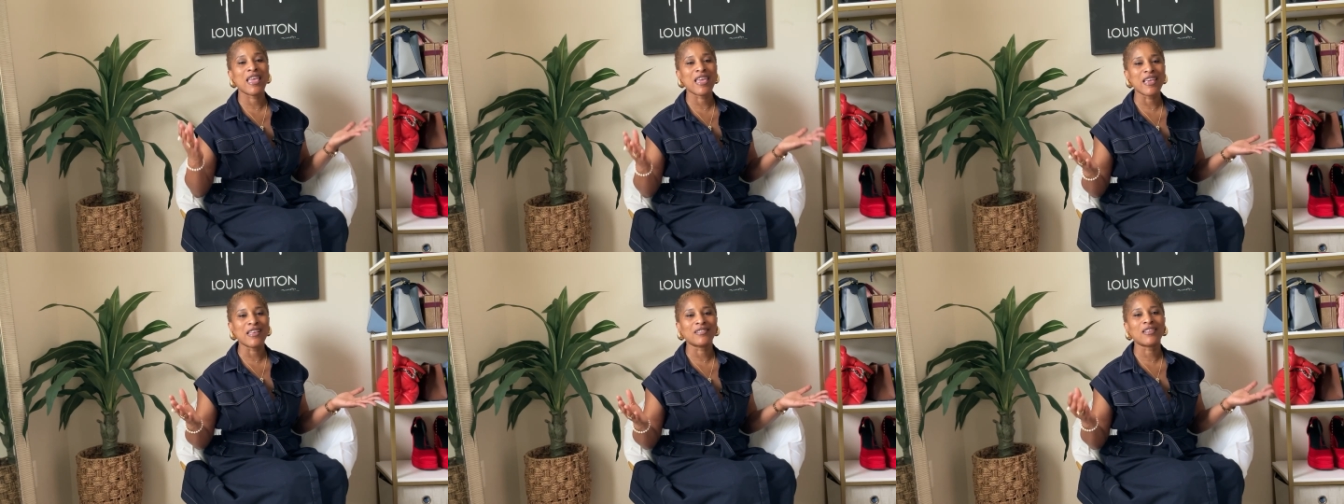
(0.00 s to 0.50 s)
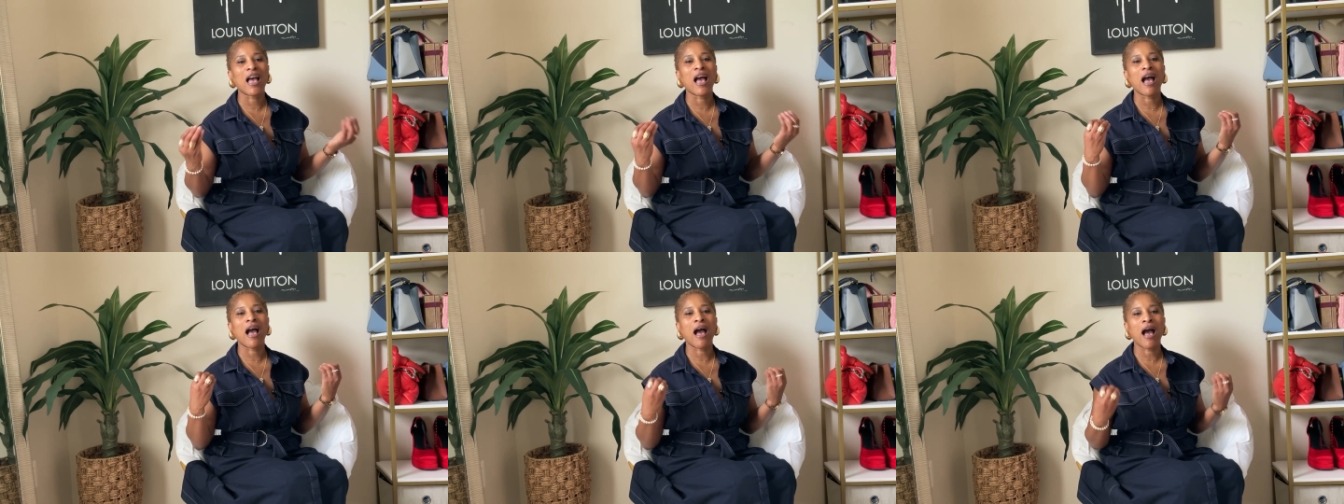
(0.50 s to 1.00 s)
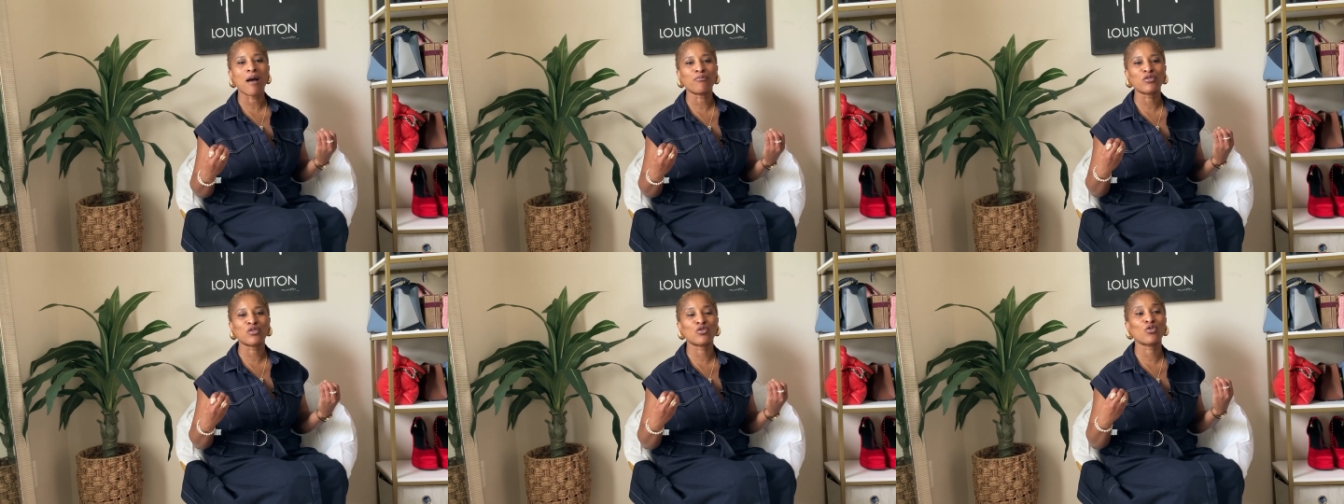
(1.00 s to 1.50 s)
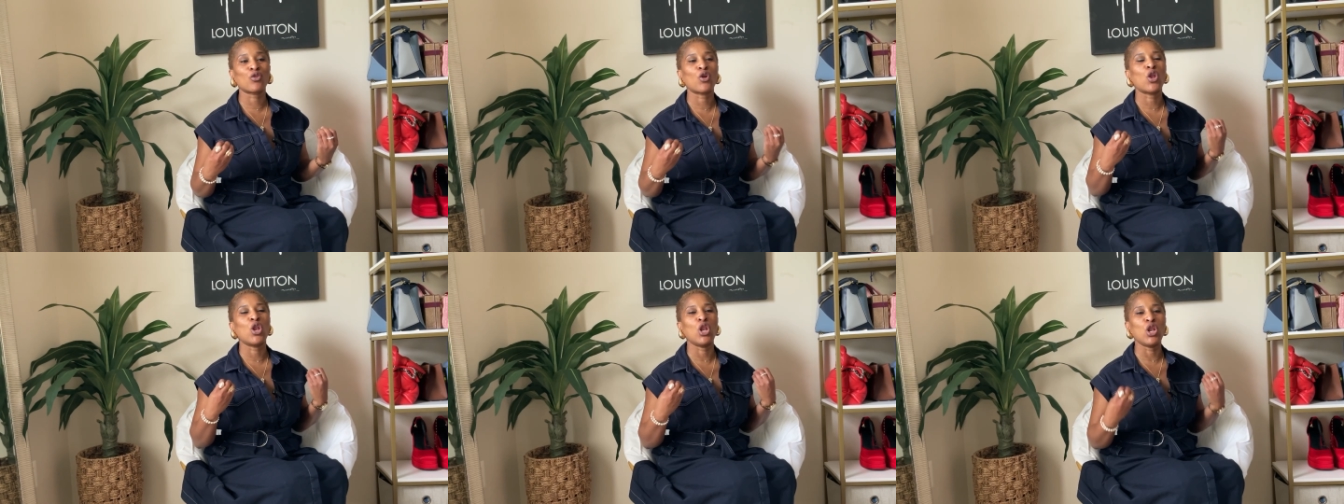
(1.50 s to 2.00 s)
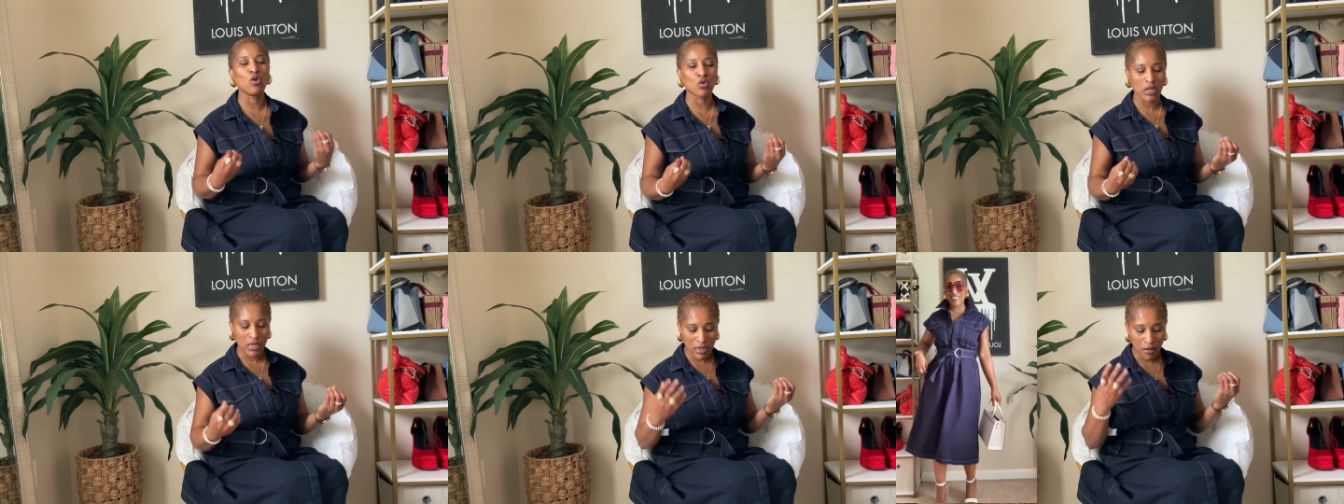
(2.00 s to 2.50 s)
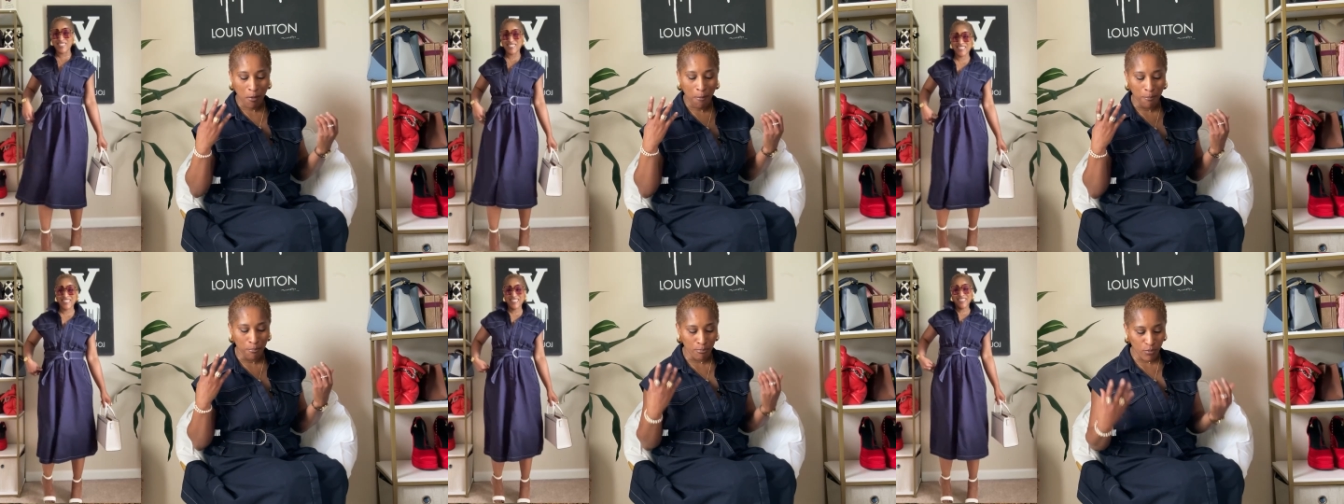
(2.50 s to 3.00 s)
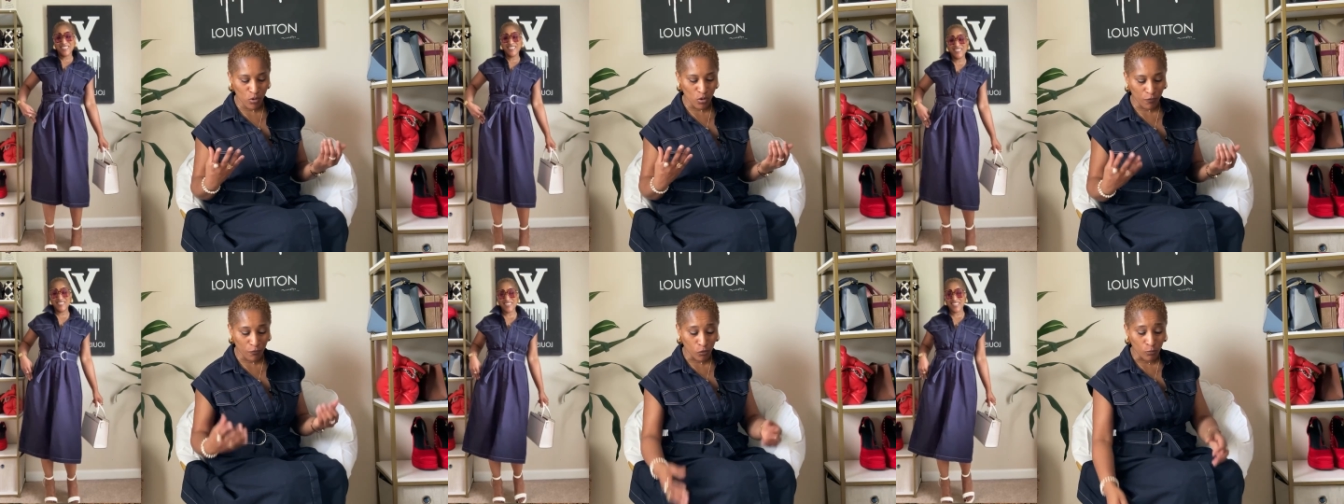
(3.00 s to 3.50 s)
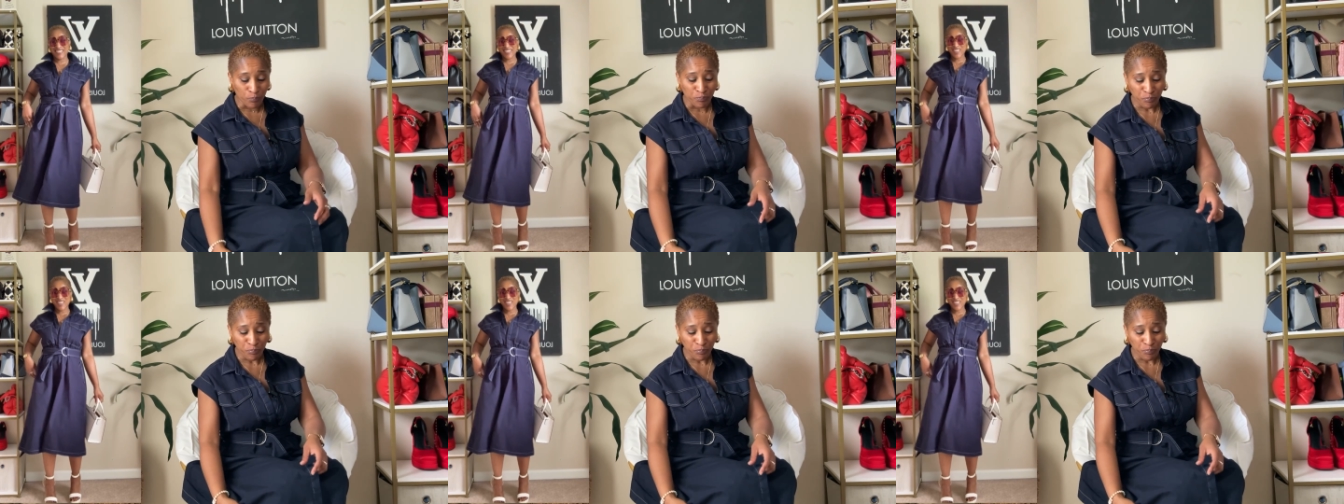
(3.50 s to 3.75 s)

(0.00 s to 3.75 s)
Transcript: is absolutely beautiful.